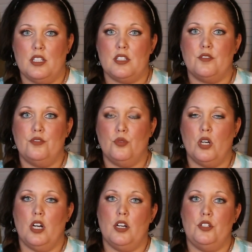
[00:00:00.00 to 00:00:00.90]
this
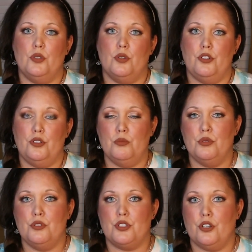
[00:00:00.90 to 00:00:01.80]
for your new
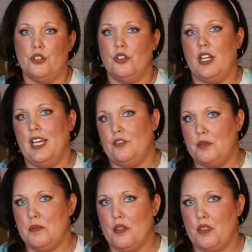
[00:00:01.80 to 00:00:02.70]
moon journal
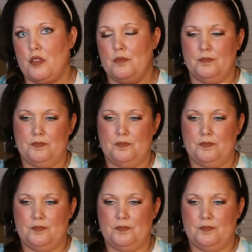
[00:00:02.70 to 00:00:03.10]
every month.